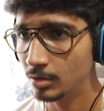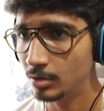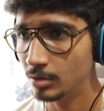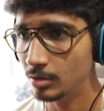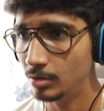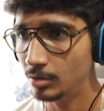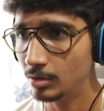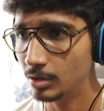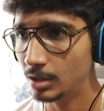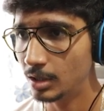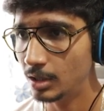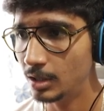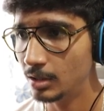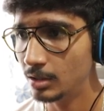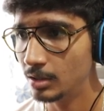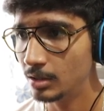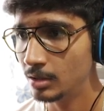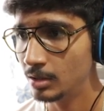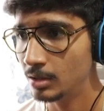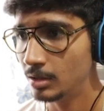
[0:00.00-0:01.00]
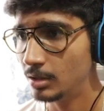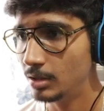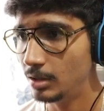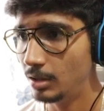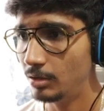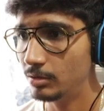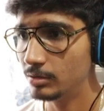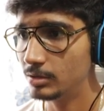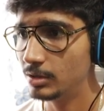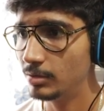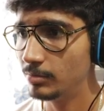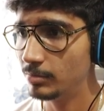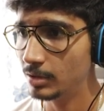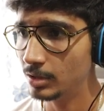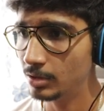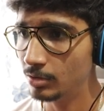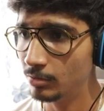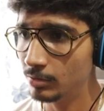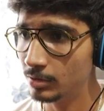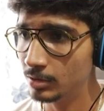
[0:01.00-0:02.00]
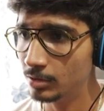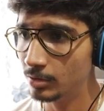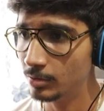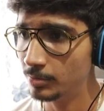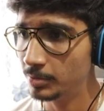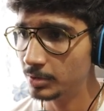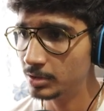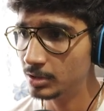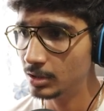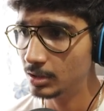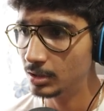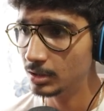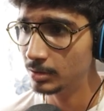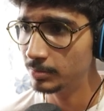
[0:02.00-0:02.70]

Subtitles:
Okay, now simply go with the opacity